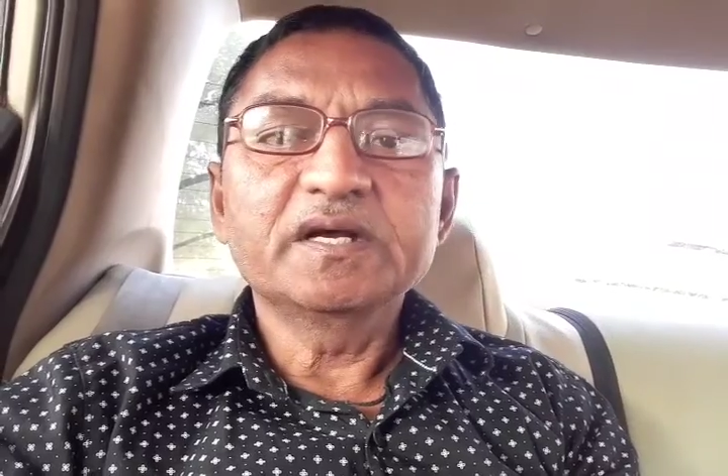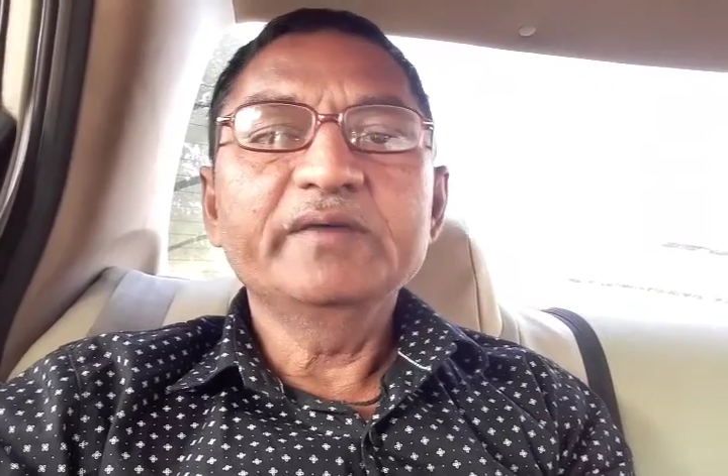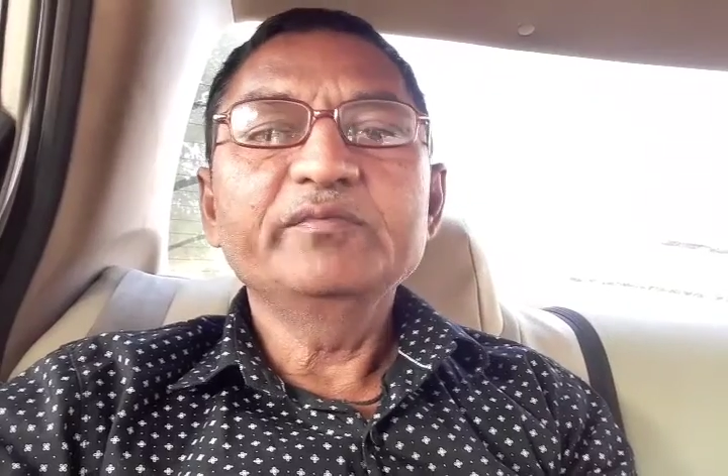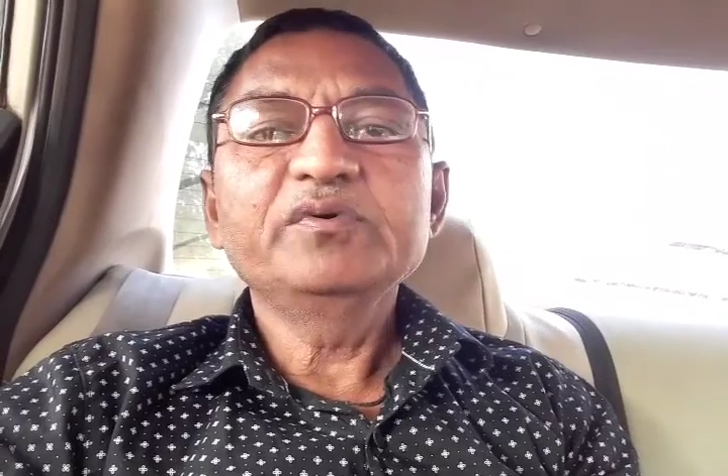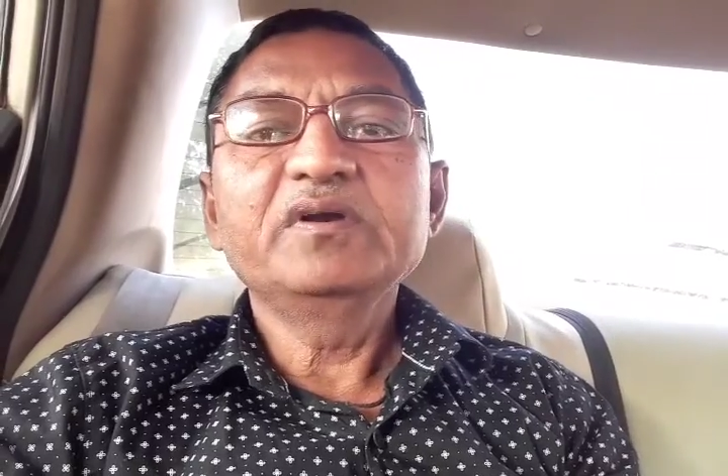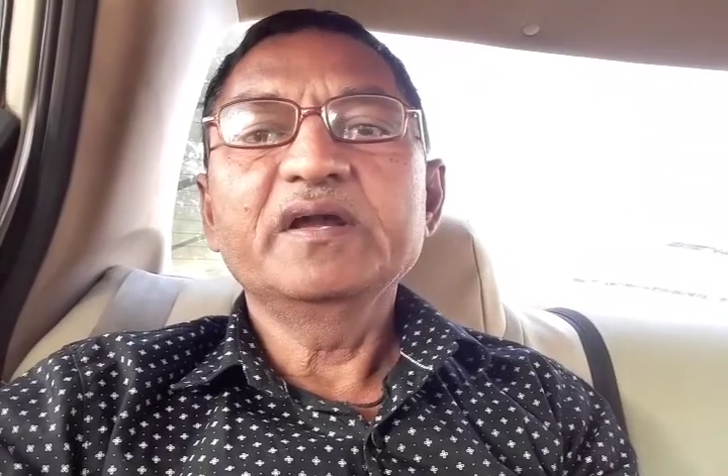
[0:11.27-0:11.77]
I
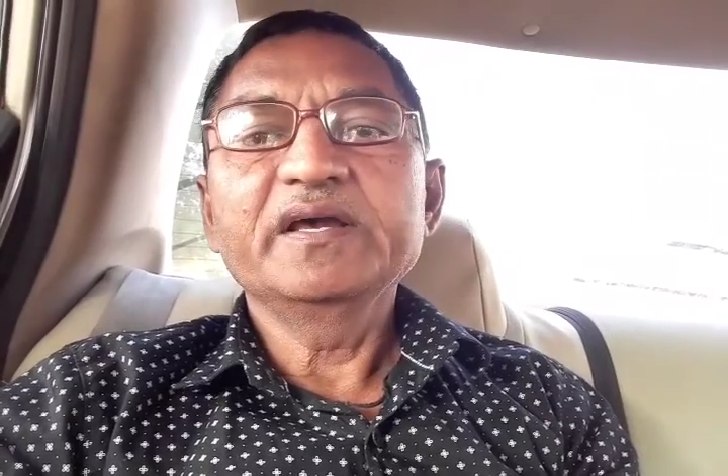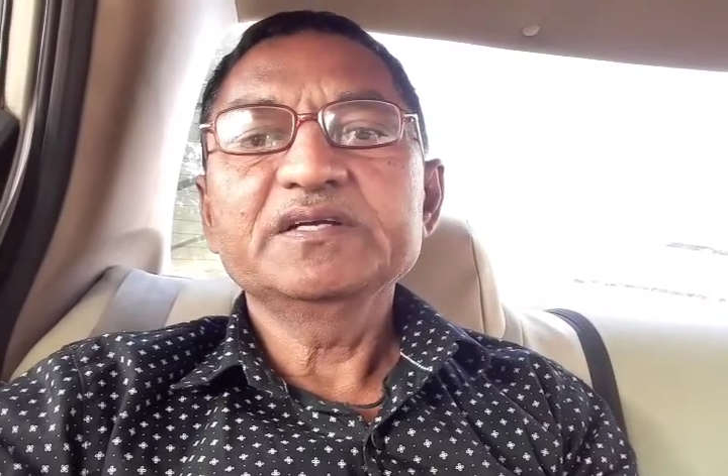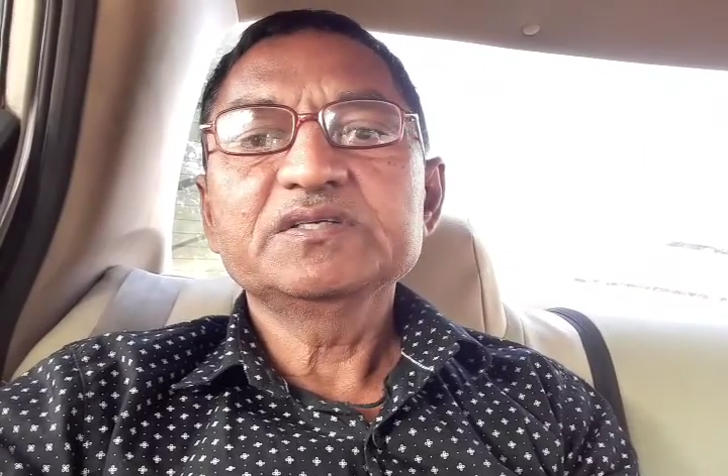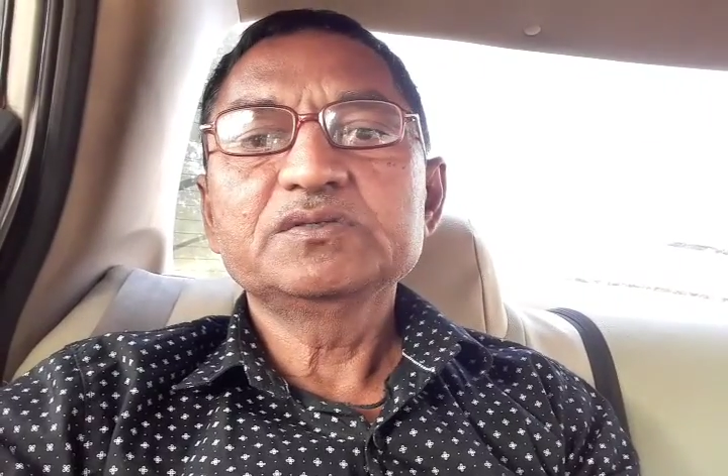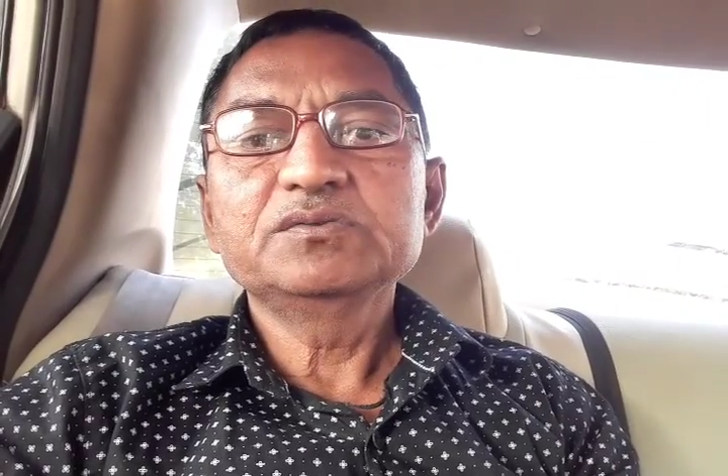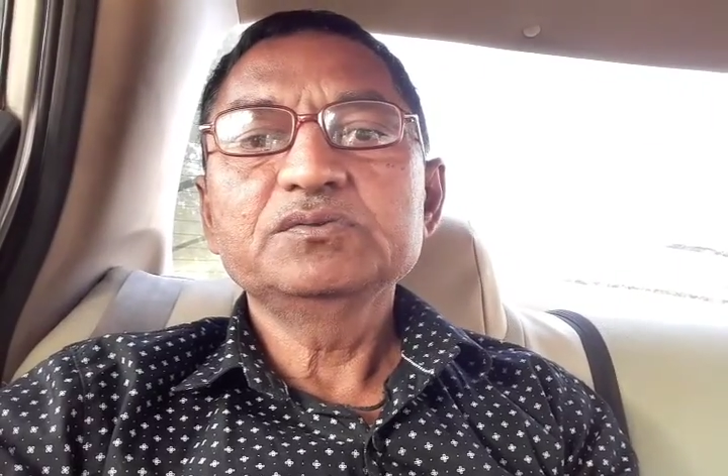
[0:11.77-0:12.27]
would
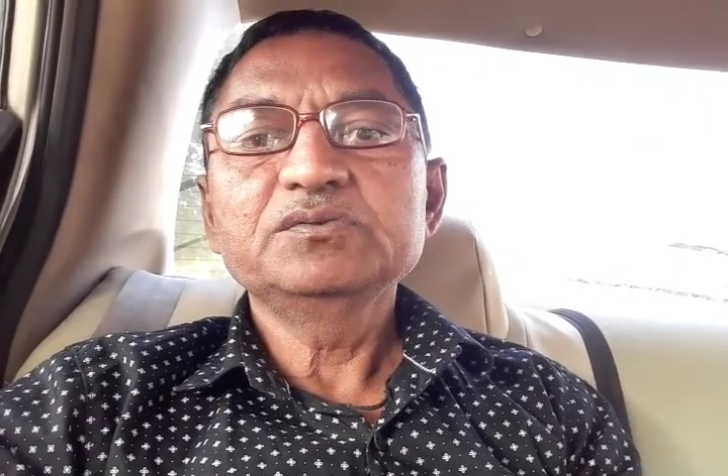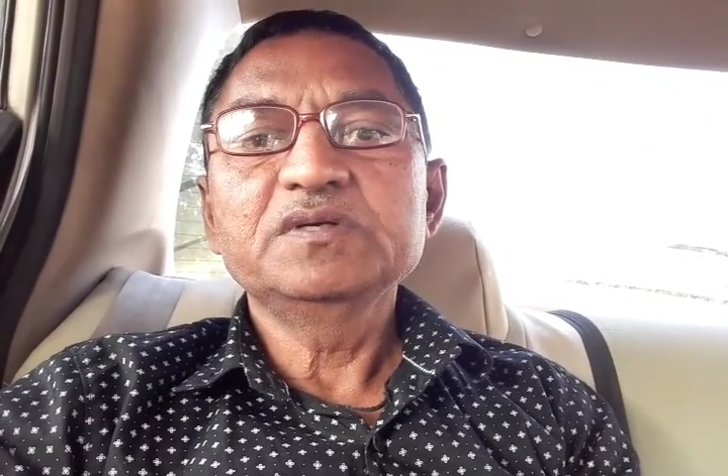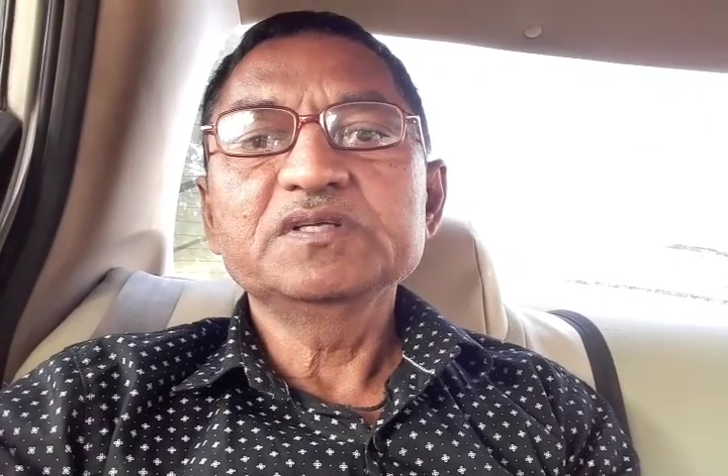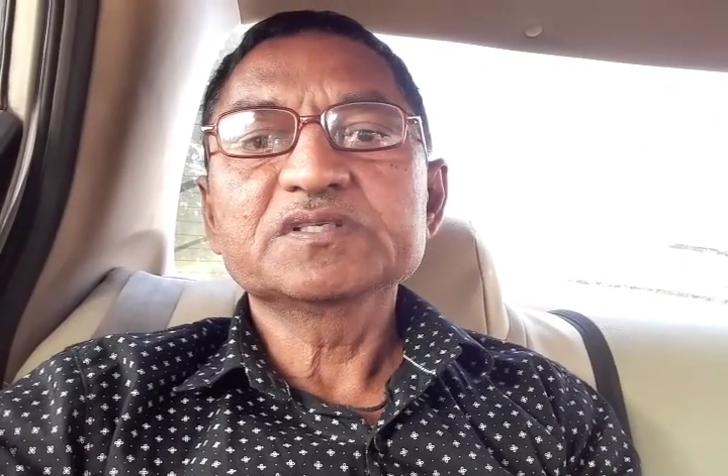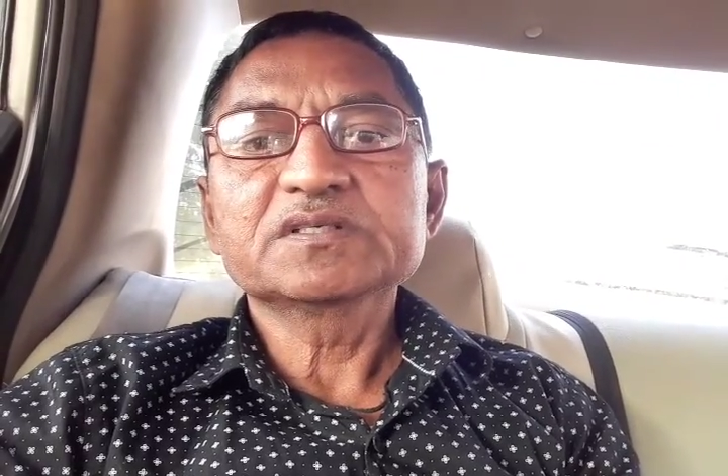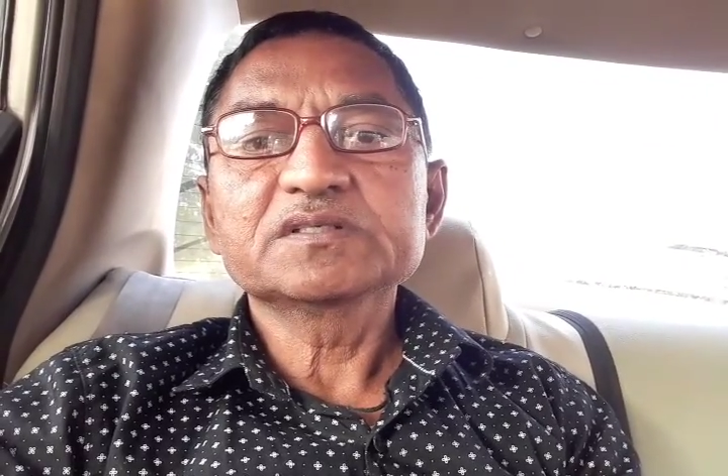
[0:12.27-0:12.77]
like to
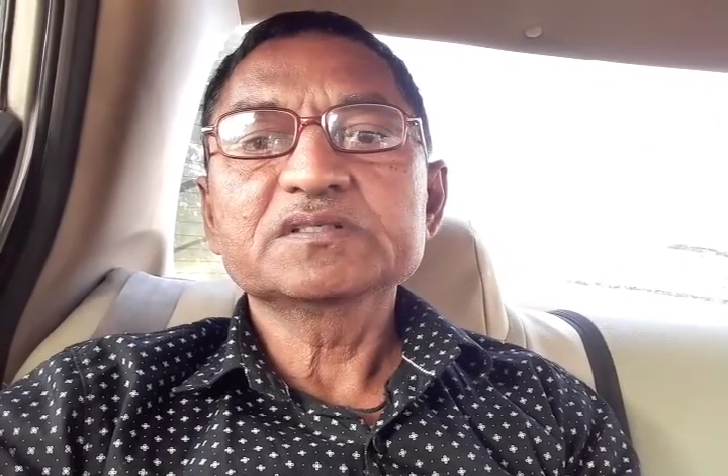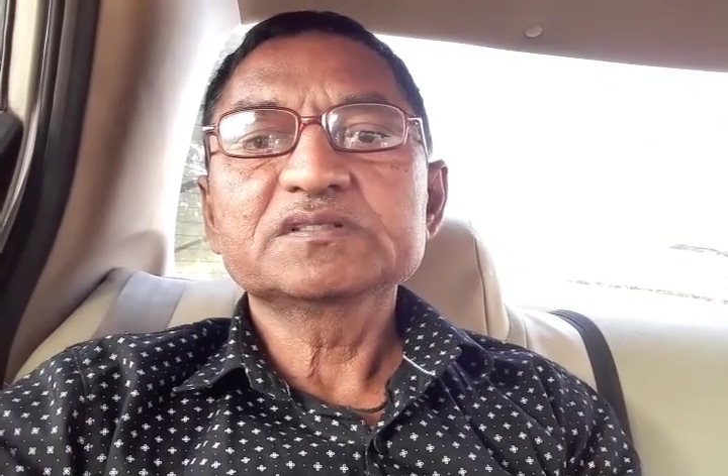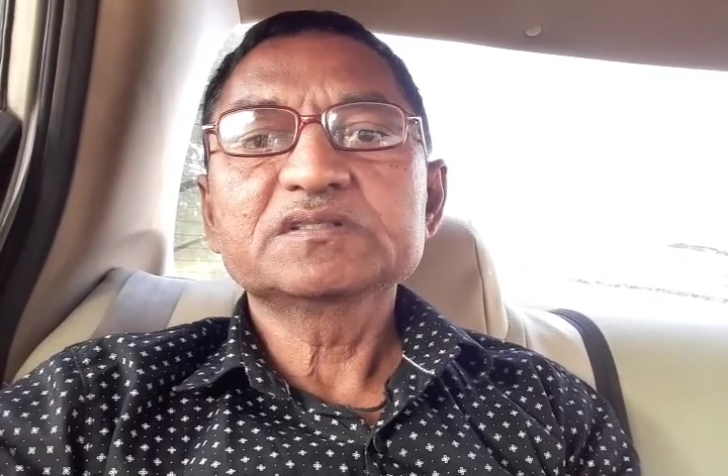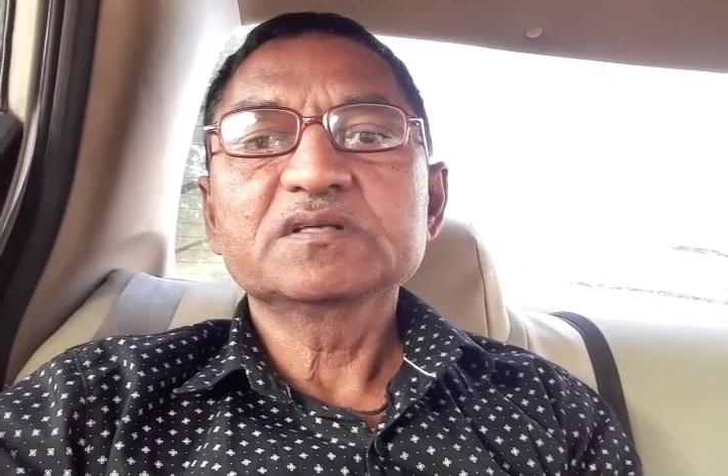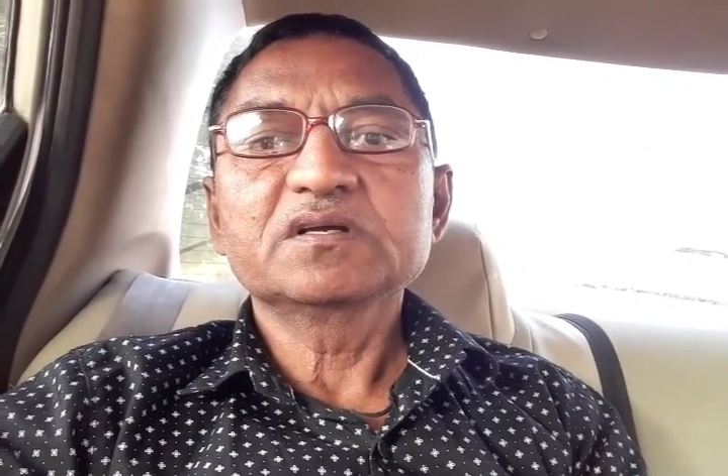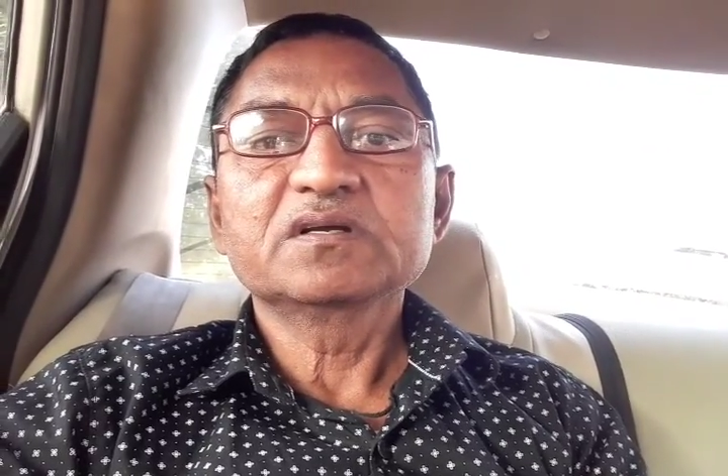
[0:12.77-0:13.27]
discuss